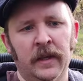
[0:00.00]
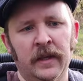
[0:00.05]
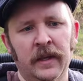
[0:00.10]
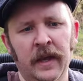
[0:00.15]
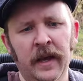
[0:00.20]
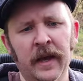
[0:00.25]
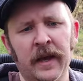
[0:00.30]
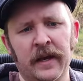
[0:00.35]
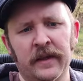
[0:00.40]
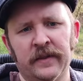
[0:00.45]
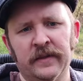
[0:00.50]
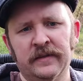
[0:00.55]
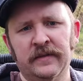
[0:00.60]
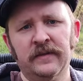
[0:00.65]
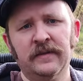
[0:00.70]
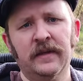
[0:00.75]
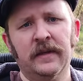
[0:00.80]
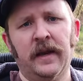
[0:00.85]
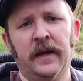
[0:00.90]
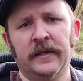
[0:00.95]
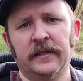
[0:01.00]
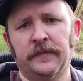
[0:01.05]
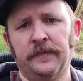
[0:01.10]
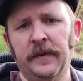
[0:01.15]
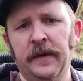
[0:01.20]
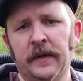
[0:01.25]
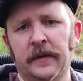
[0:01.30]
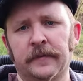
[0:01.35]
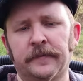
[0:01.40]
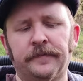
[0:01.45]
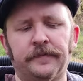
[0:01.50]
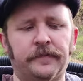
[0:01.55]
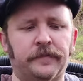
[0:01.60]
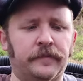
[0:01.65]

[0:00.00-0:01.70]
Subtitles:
Yeah, this is a nice beer.